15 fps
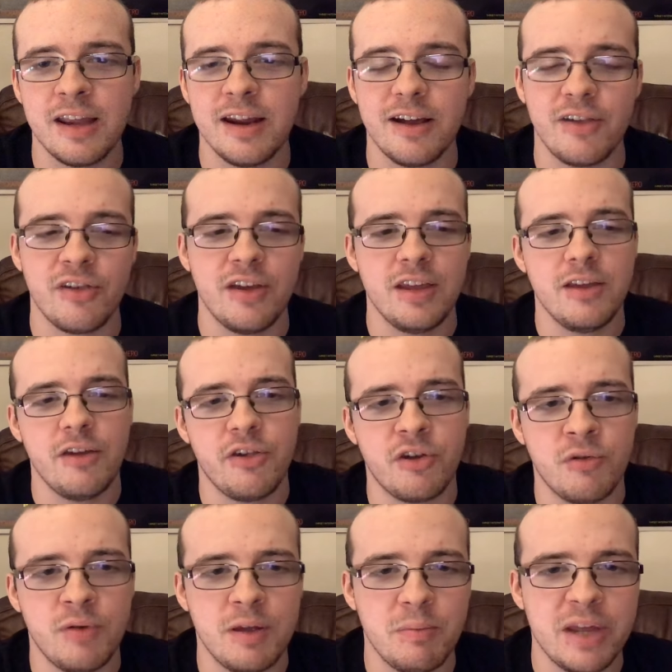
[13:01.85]
that scene used to
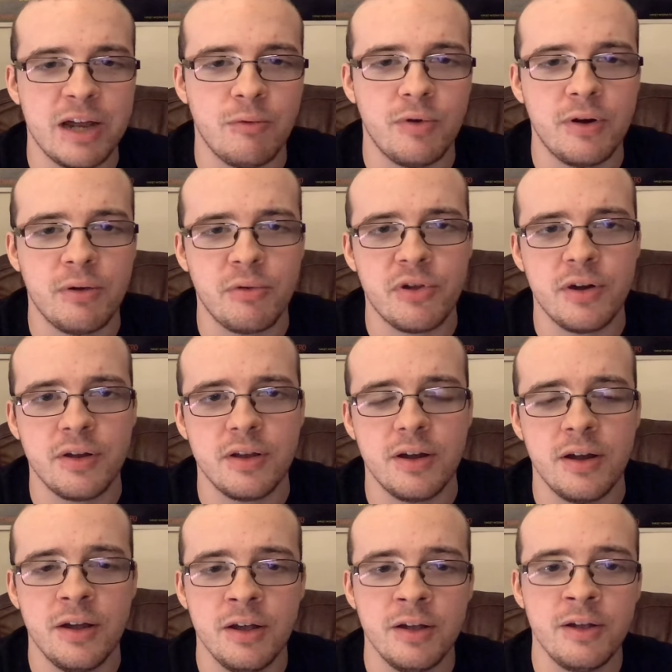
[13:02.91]
creep me out when I was
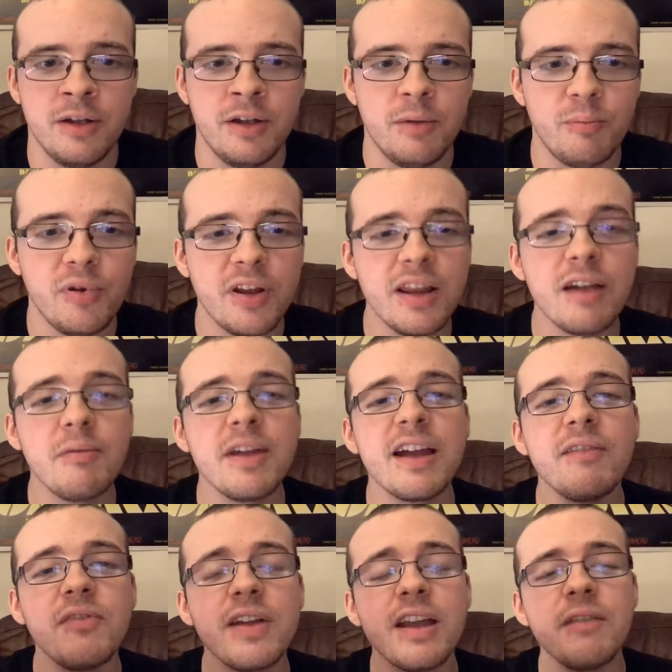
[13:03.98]
younger. But there we
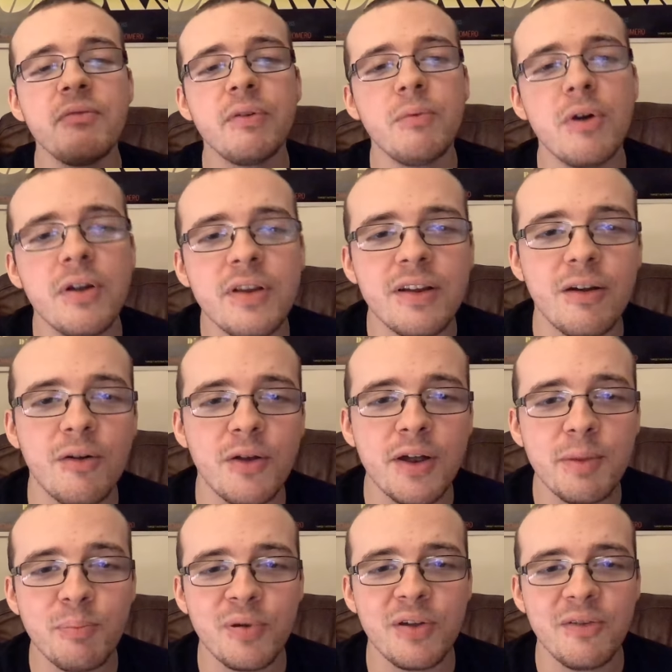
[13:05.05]
have it, everyone.
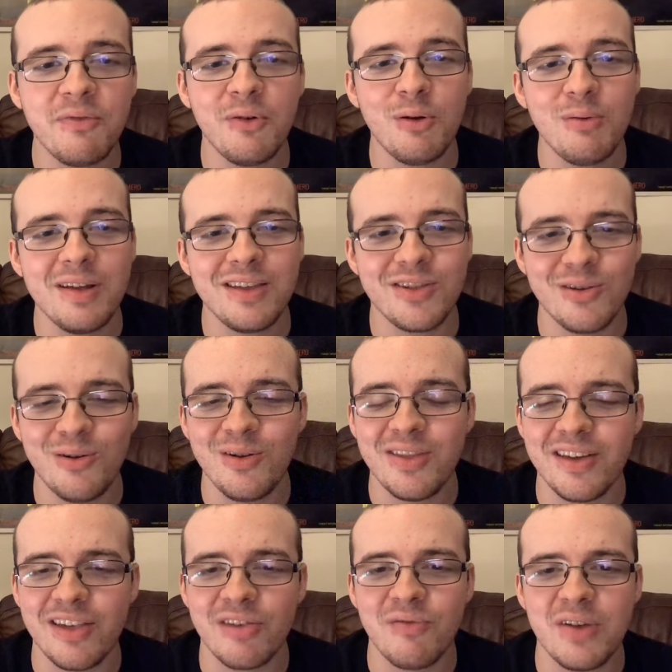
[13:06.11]
I hope you all enjoyed
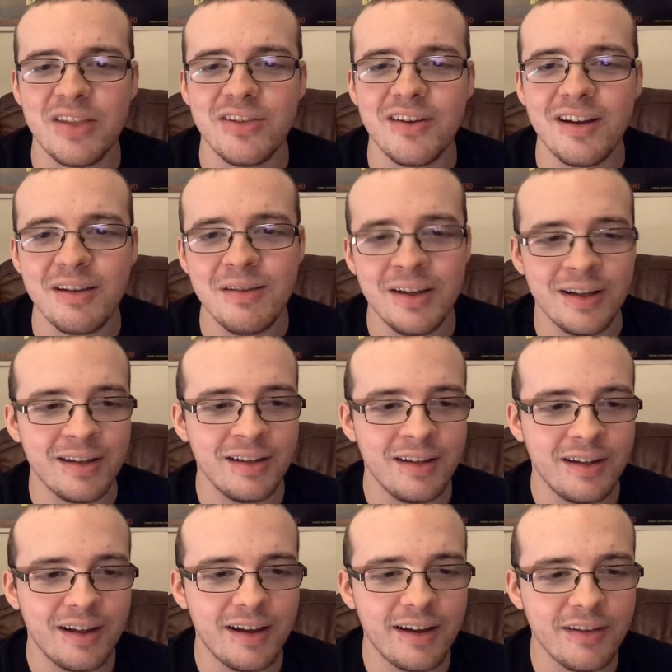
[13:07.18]
this video,
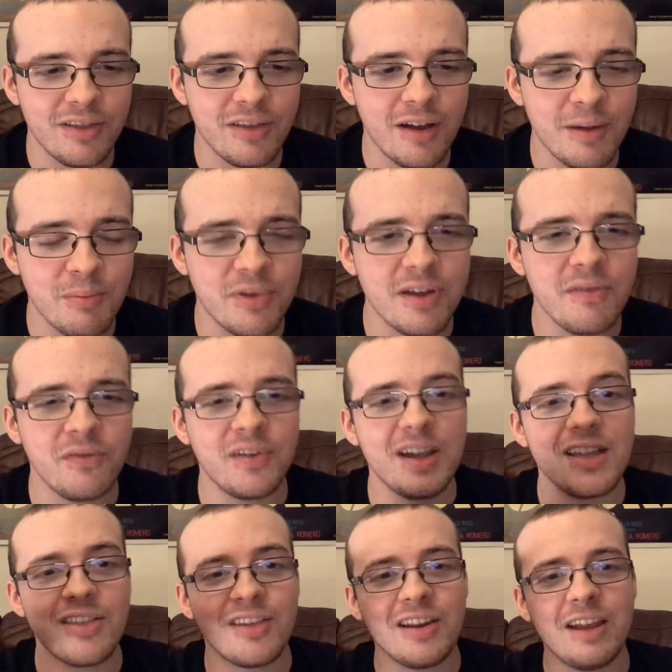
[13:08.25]
and don't
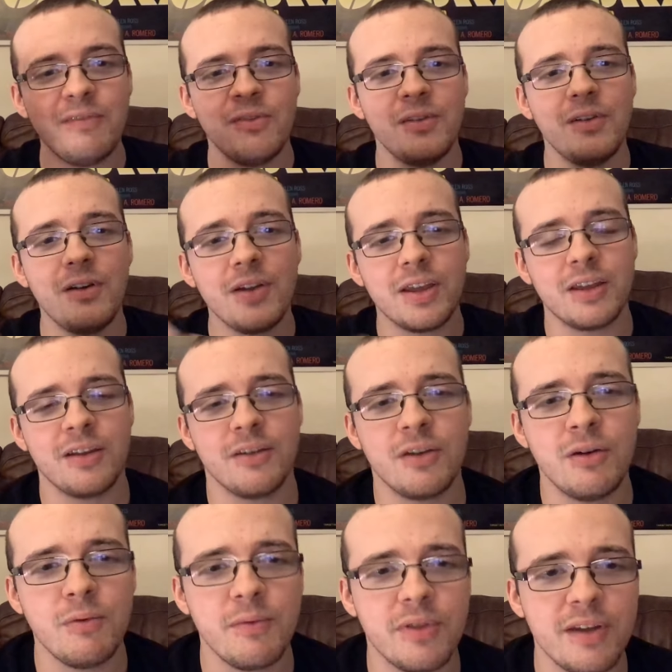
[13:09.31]
forget to leave a like and
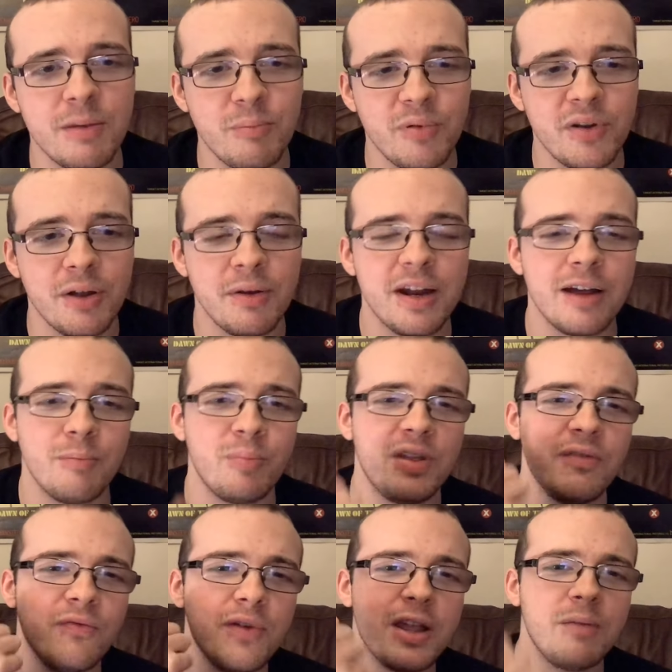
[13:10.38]
comment down below. That'd
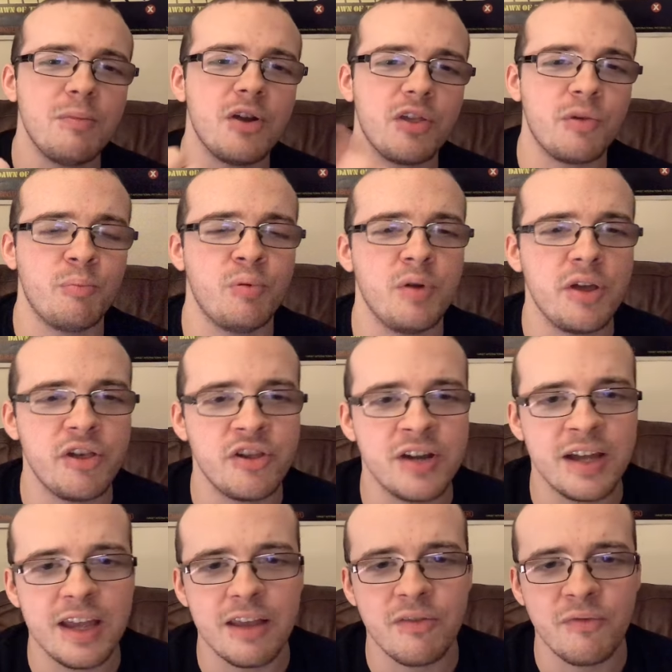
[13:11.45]
be very much
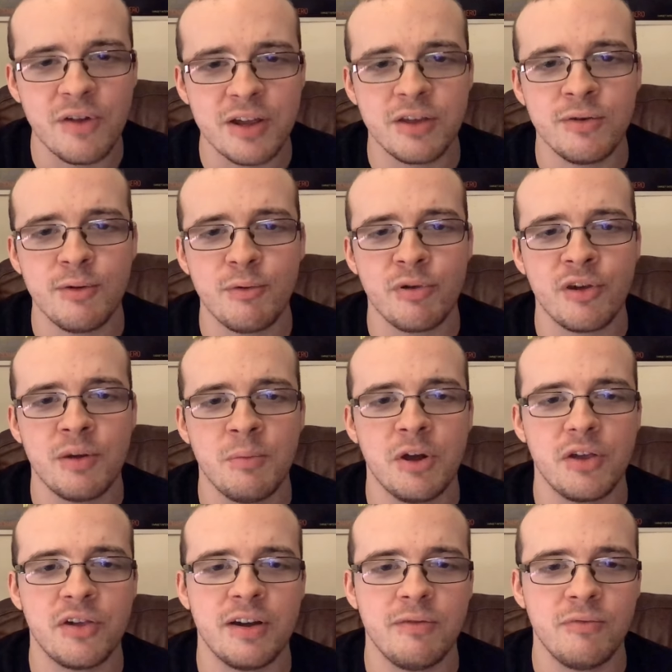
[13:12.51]
appreciated. Thank you all so
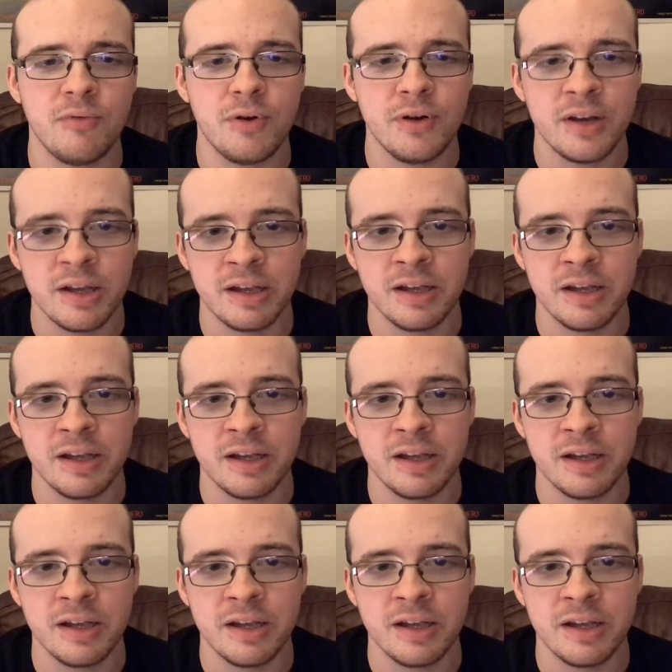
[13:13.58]
much, everyone.